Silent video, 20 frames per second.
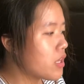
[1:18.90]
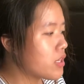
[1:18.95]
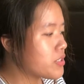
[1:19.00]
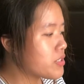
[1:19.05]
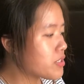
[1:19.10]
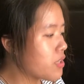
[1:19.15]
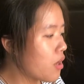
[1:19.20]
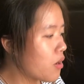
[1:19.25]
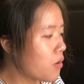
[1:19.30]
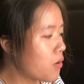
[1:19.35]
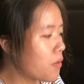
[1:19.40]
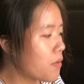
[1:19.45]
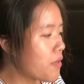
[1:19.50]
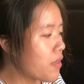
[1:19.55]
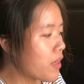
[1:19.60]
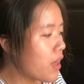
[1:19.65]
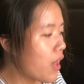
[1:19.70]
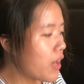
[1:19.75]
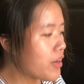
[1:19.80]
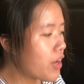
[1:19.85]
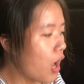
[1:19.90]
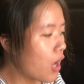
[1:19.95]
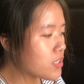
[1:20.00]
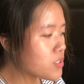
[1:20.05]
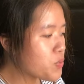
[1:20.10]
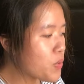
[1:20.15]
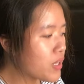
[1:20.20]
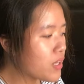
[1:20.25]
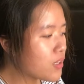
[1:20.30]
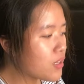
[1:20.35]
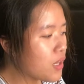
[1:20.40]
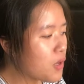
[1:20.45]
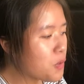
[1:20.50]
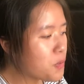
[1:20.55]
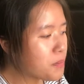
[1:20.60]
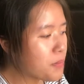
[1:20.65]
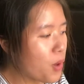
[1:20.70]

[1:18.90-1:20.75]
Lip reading: So at Auschwitz alone,